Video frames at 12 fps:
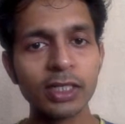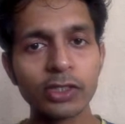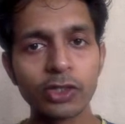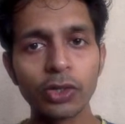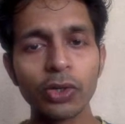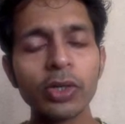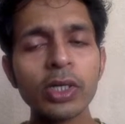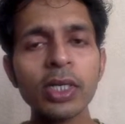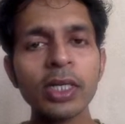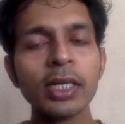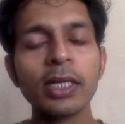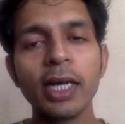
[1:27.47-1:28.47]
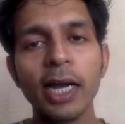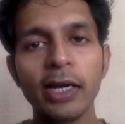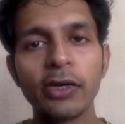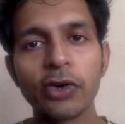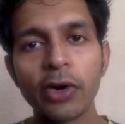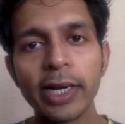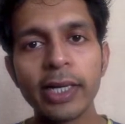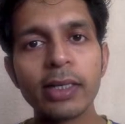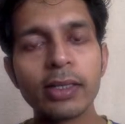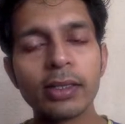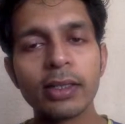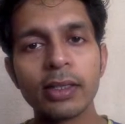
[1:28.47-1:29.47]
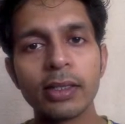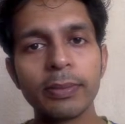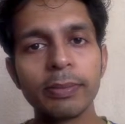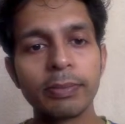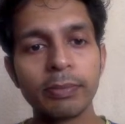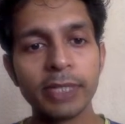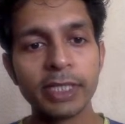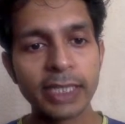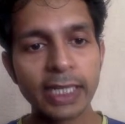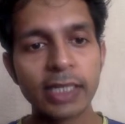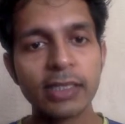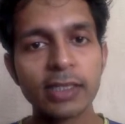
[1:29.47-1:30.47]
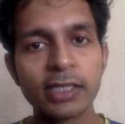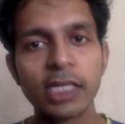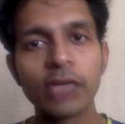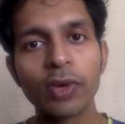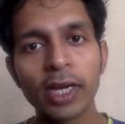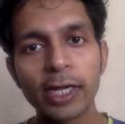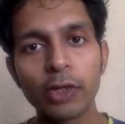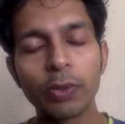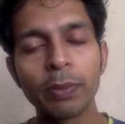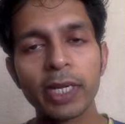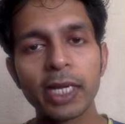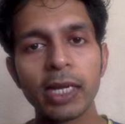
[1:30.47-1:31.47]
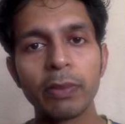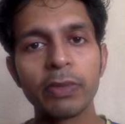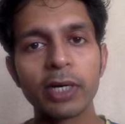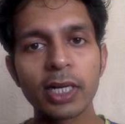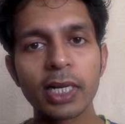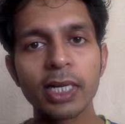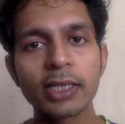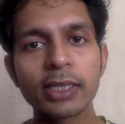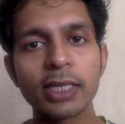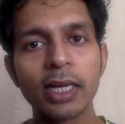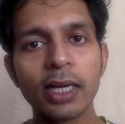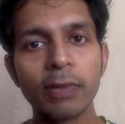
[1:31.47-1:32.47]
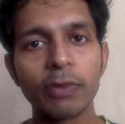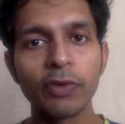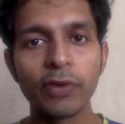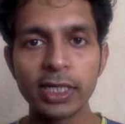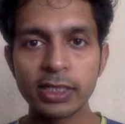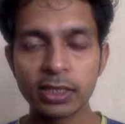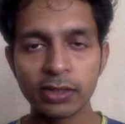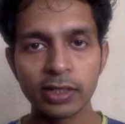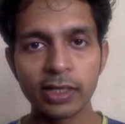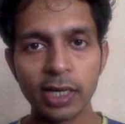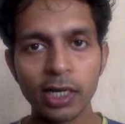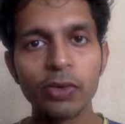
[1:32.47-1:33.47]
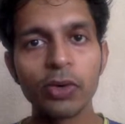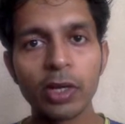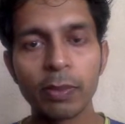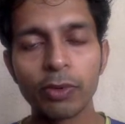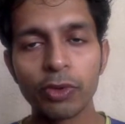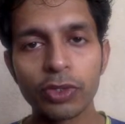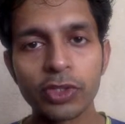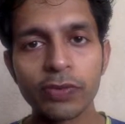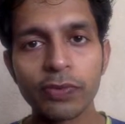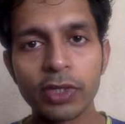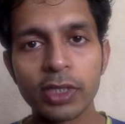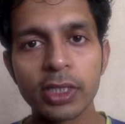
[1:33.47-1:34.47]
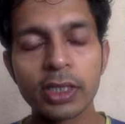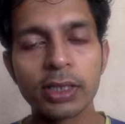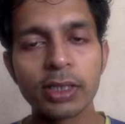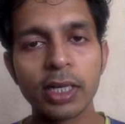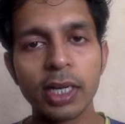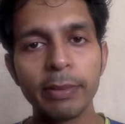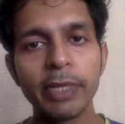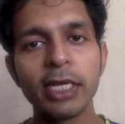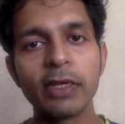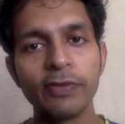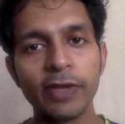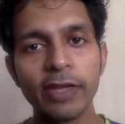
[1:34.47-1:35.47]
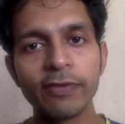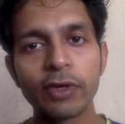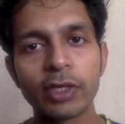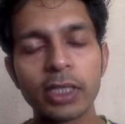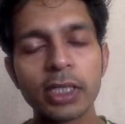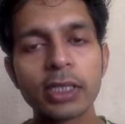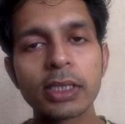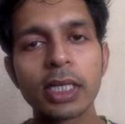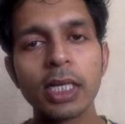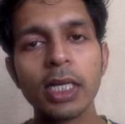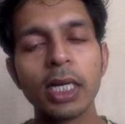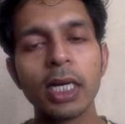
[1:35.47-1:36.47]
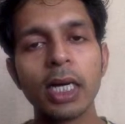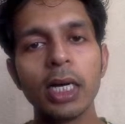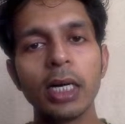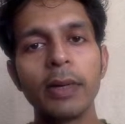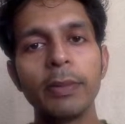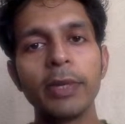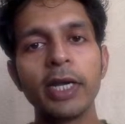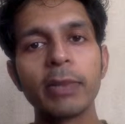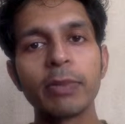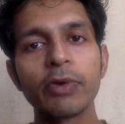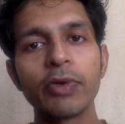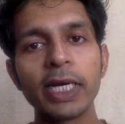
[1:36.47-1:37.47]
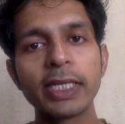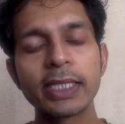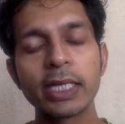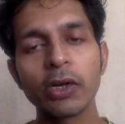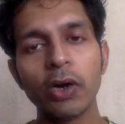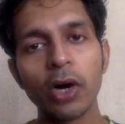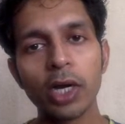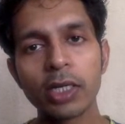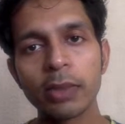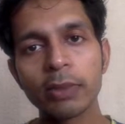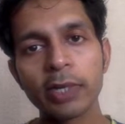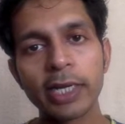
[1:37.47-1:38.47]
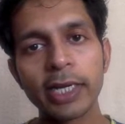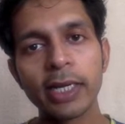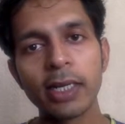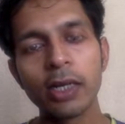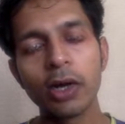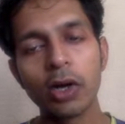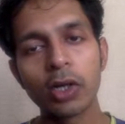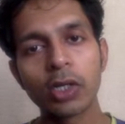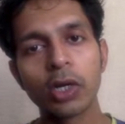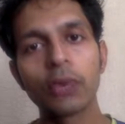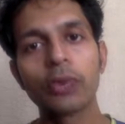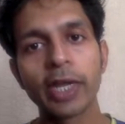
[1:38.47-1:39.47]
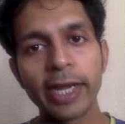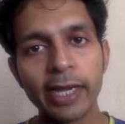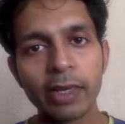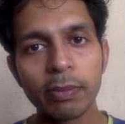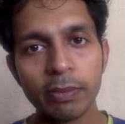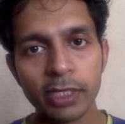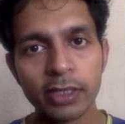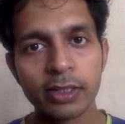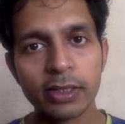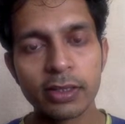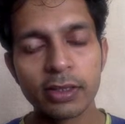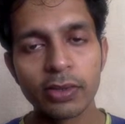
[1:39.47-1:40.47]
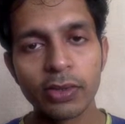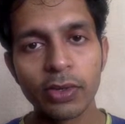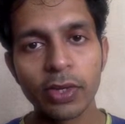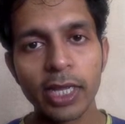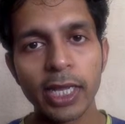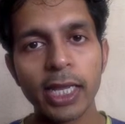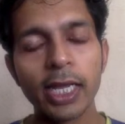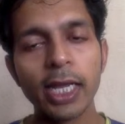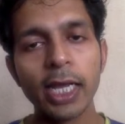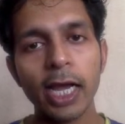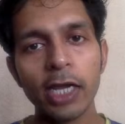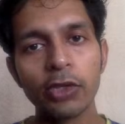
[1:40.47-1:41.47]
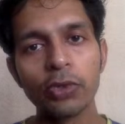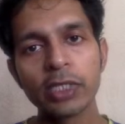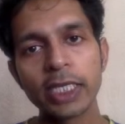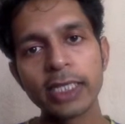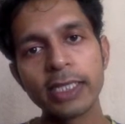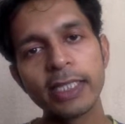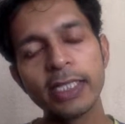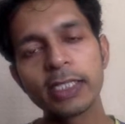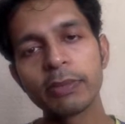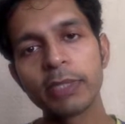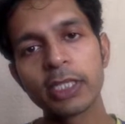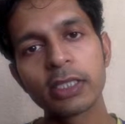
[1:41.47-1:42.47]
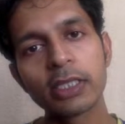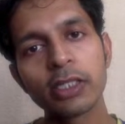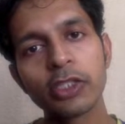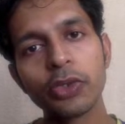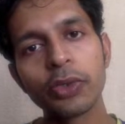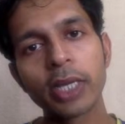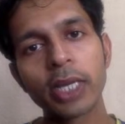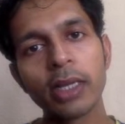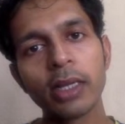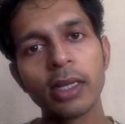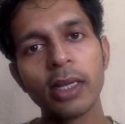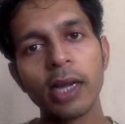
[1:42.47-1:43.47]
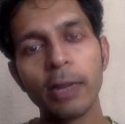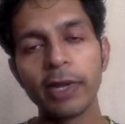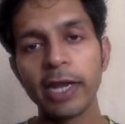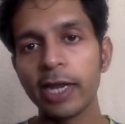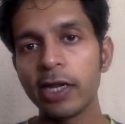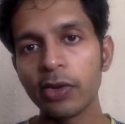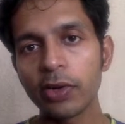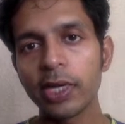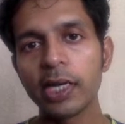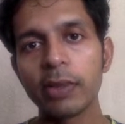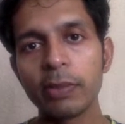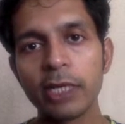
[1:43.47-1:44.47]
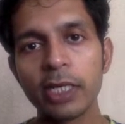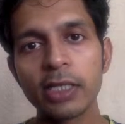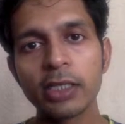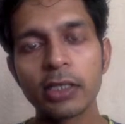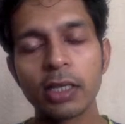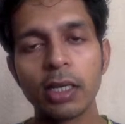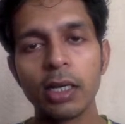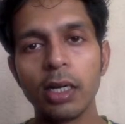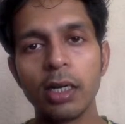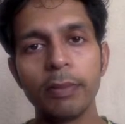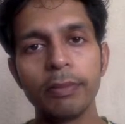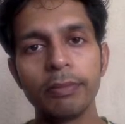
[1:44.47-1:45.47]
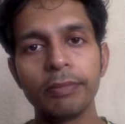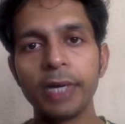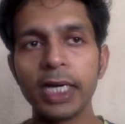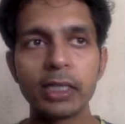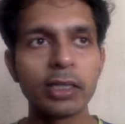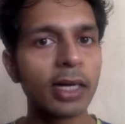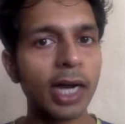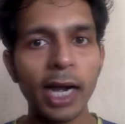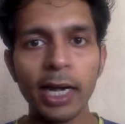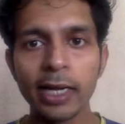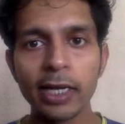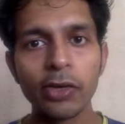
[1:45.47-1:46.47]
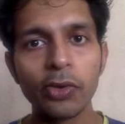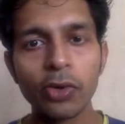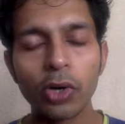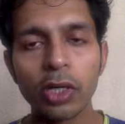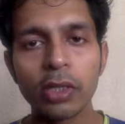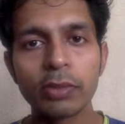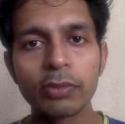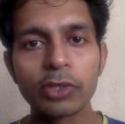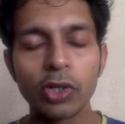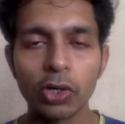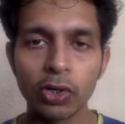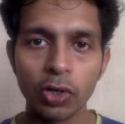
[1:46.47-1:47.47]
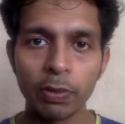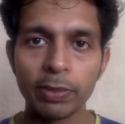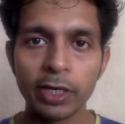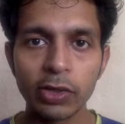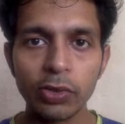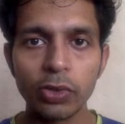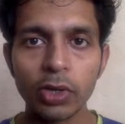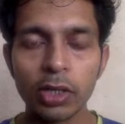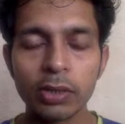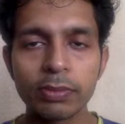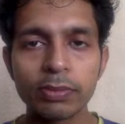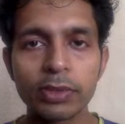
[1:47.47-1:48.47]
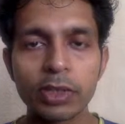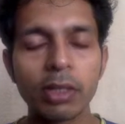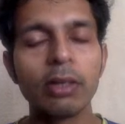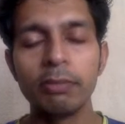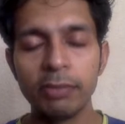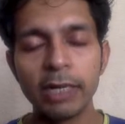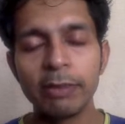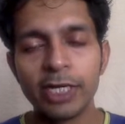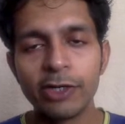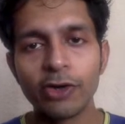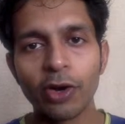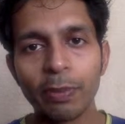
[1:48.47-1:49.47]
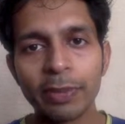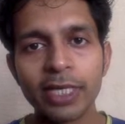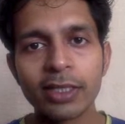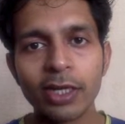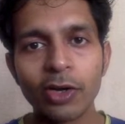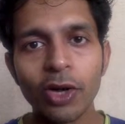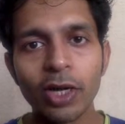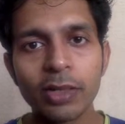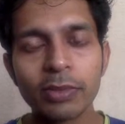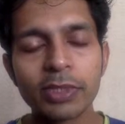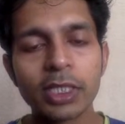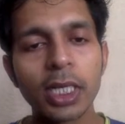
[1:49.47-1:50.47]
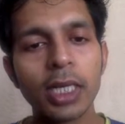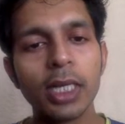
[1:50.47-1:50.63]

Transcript: So Android, um, basically the SQLite Open Helper class uh, provides a really good approach for this, I mean a way for this. Uh, it provides an on upgrade and on downgrade methods. Okay, and using these methods, you can update your database uh, by either adding new columns or dropping new columns. Um, I mean, dropping the columns,